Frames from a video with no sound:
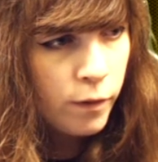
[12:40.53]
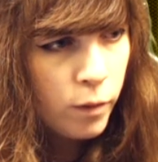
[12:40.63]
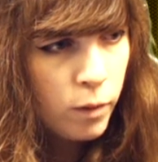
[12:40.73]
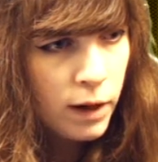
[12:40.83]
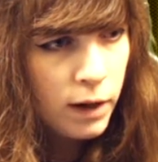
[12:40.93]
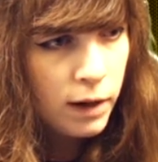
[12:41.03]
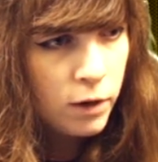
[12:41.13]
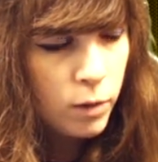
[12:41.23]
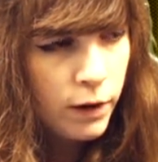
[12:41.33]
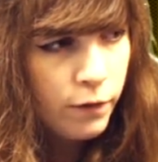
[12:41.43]
14,
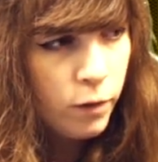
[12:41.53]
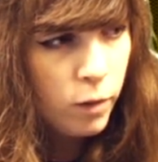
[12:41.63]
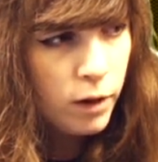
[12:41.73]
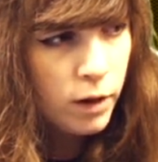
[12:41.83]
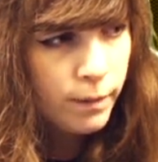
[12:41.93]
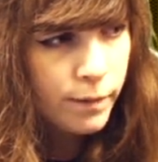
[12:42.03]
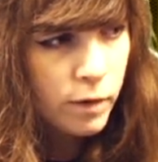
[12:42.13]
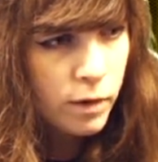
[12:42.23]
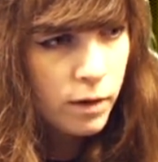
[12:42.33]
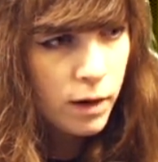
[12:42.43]
24, you know,
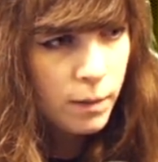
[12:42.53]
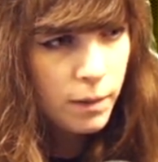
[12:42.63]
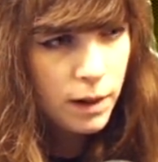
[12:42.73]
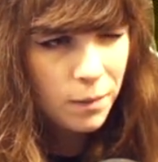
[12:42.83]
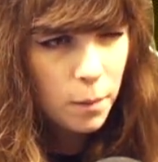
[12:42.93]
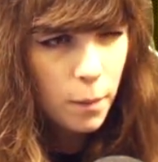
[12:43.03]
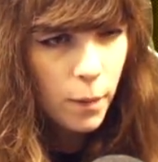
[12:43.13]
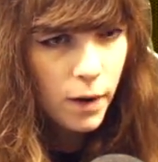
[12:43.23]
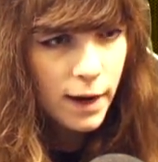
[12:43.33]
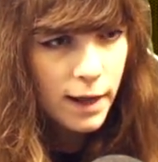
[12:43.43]
I'm gonna
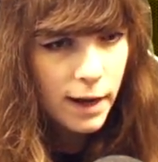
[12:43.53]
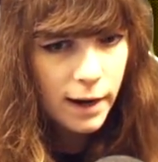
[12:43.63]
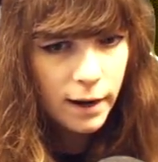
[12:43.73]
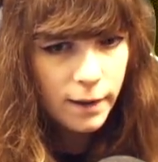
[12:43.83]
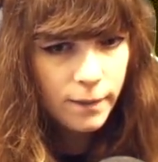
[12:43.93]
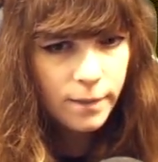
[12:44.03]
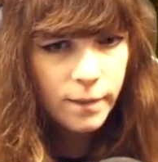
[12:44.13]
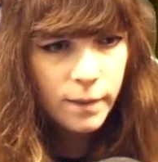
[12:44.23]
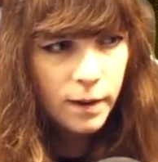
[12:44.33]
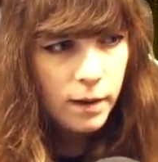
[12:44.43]
buy that.
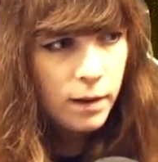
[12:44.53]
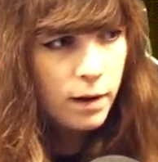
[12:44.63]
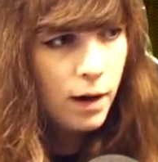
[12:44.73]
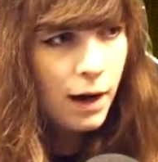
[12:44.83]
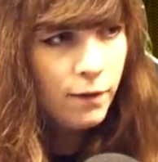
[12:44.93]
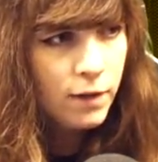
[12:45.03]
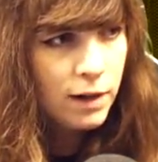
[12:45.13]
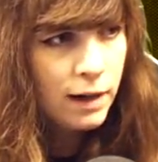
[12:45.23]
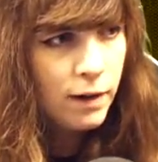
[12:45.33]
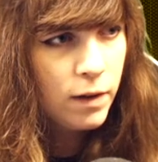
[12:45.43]
I'll have to
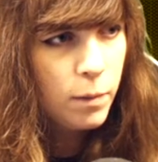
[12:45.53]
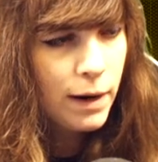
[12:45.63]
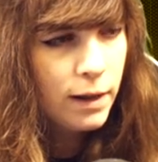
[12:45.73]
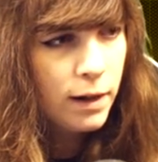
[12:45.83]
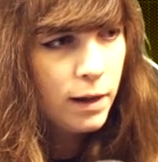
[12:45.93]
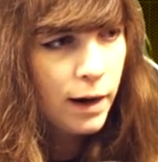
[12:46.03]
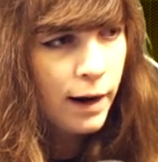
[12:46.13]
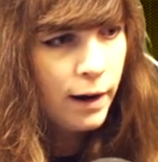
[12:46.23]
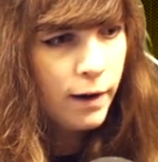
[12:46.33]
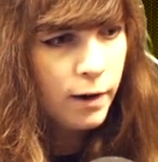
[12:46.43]
sell them back the other
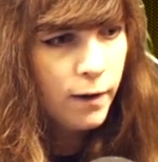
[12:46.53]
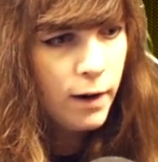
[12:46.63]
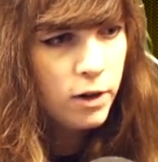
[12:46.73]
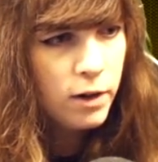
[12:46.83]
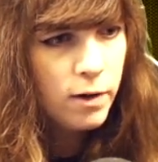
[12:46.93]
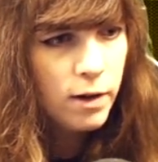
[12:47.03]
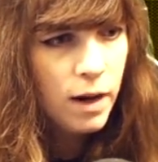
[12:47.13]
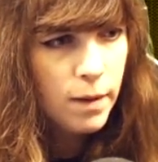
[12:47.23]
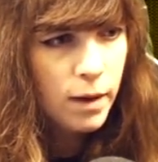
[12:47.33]
hat I got. Actually, no, I'll keep